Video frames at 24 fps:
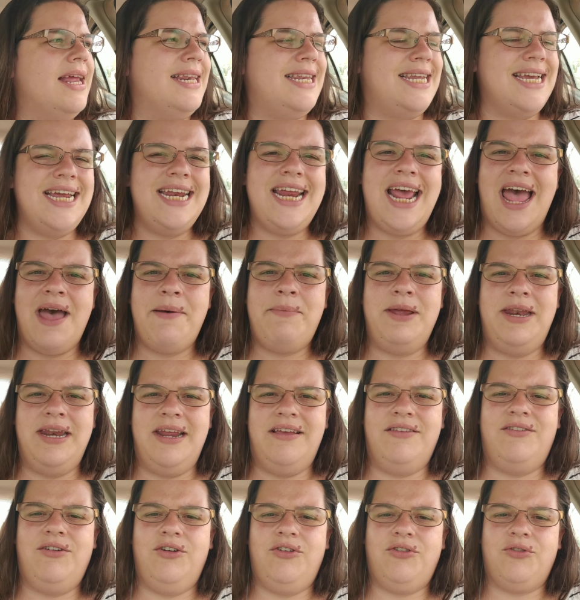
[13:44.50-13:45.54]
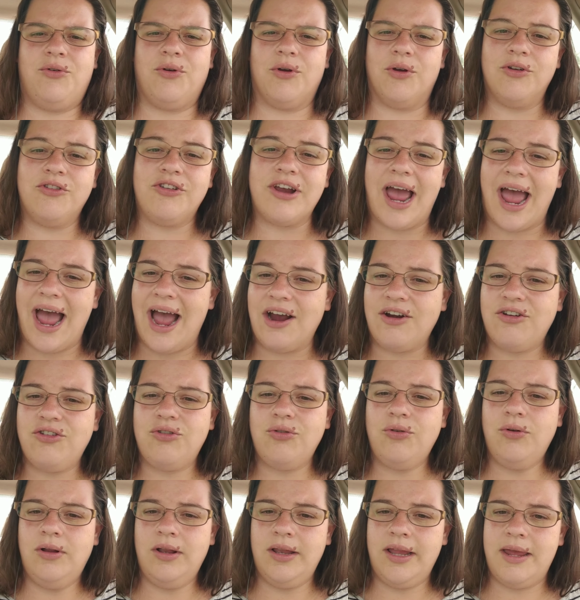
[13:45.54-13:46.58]
Did Ebenezer Scrooge
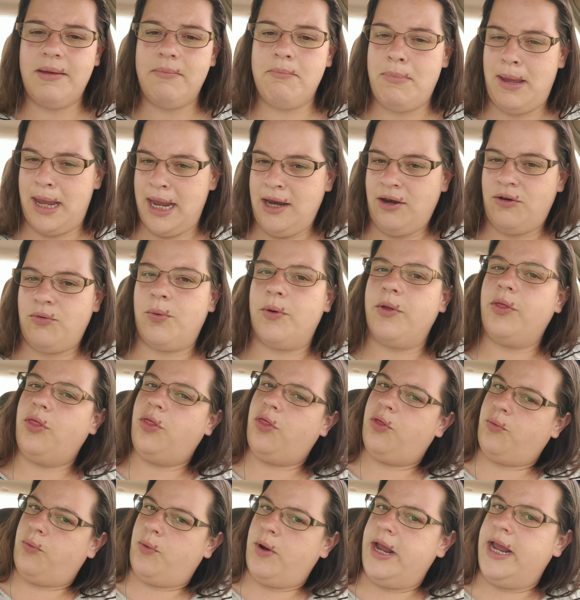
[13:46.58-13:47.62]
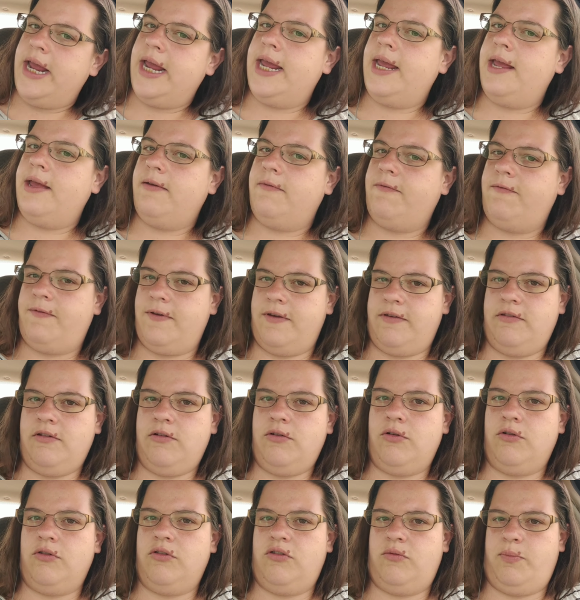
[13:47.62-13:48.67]
actually meet with 3
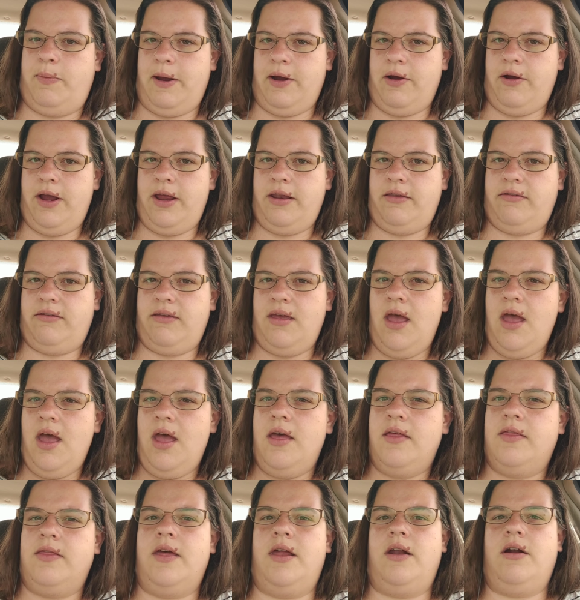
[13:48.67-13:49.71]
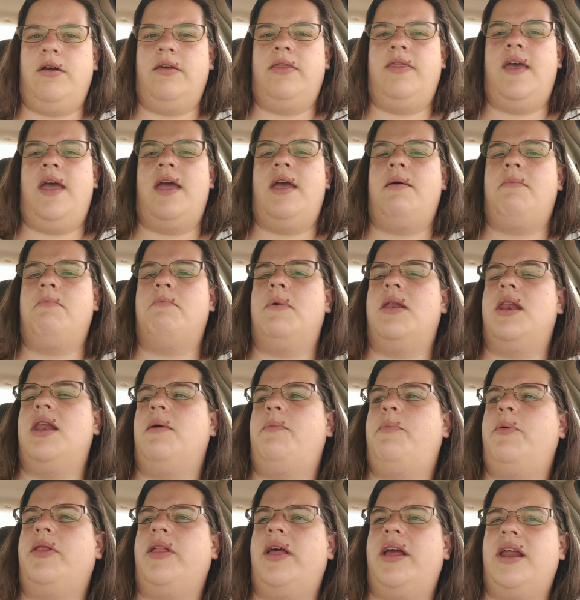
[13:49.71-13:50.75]
physical spirits? That are they
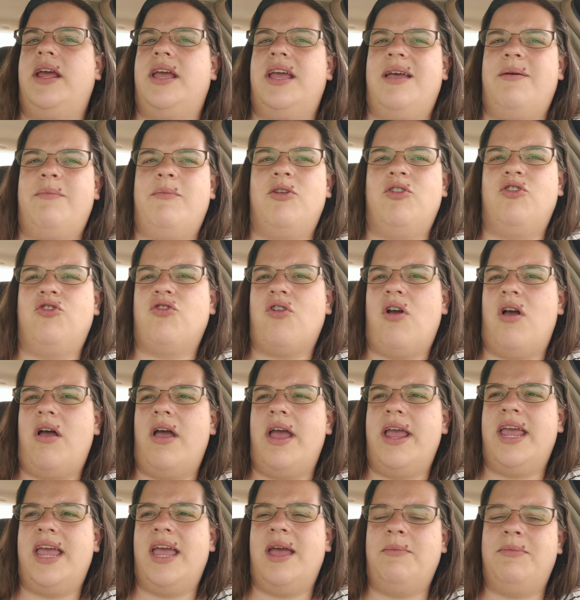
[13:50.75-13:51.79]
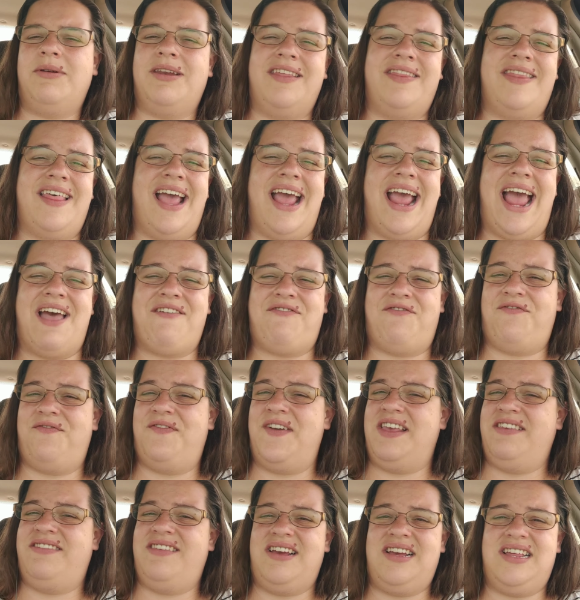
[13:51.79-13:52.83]
manipulating him and drawing him? Did they
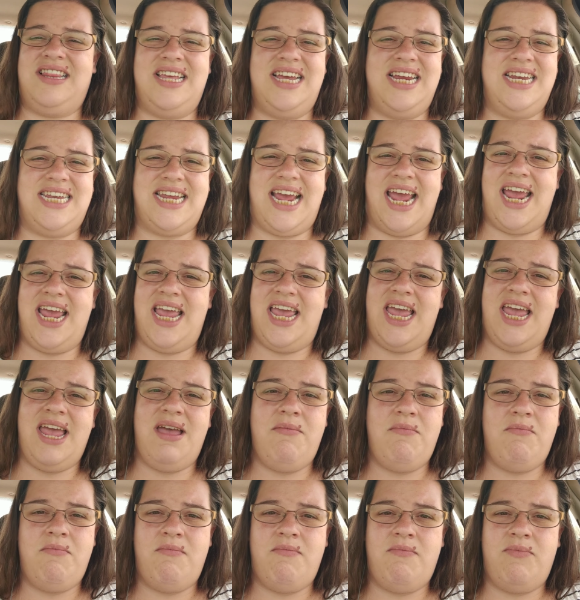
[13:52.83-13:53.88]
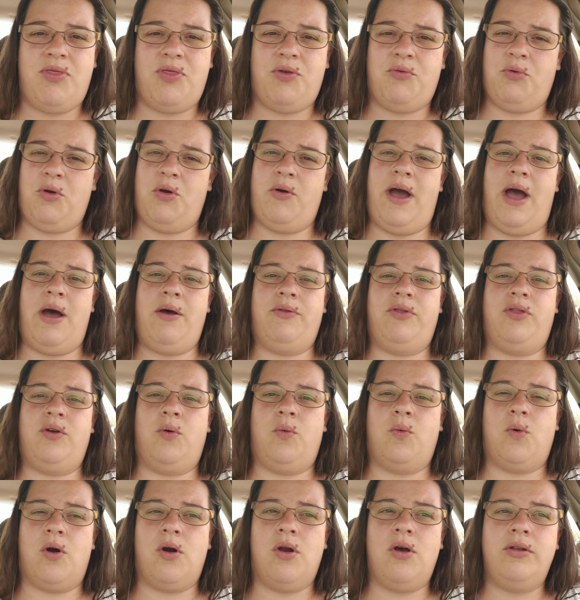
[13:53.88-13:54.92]
physically take him throughout
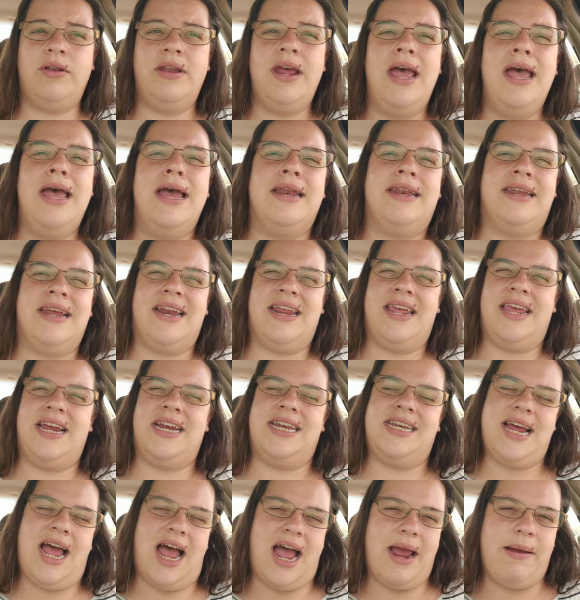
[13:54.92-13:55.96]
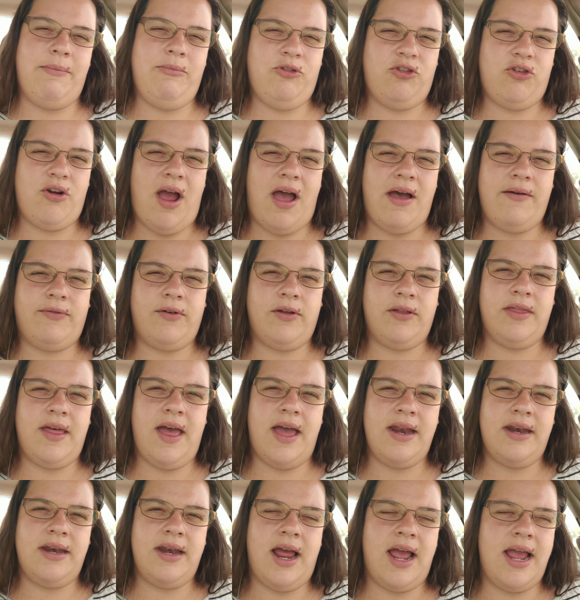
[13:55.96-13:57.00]
the world? Did he time travel
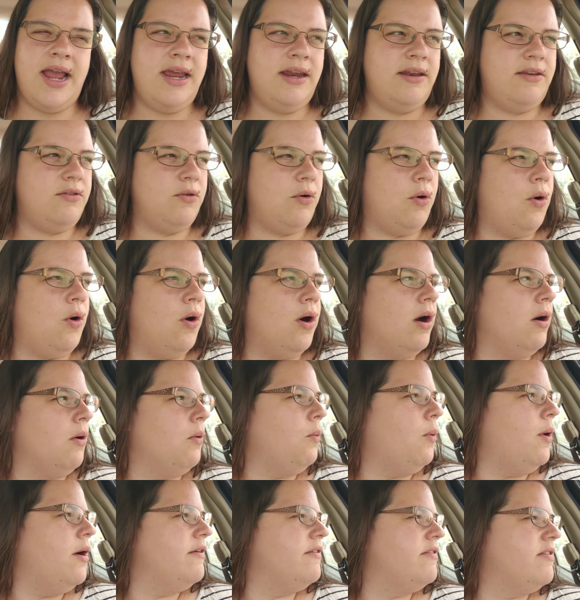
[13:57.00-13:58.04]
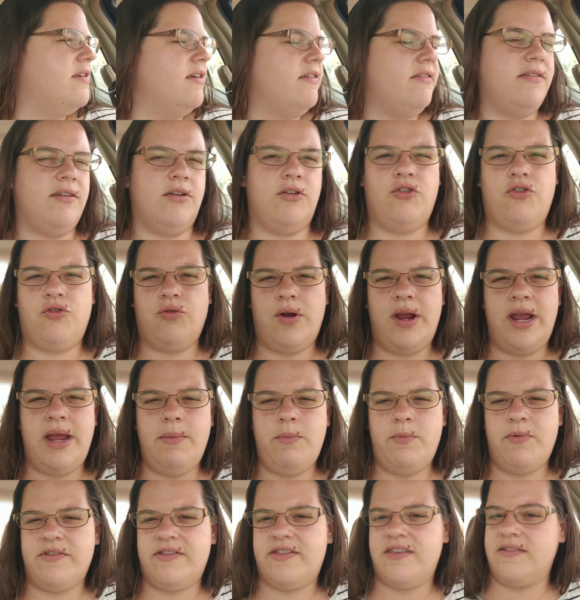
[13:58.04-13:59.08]
that night? Or was this a
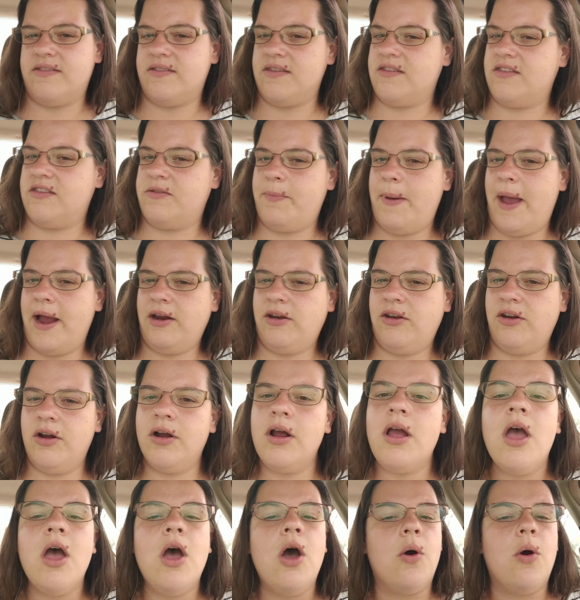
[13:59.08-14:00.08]
dream? Was this a specter?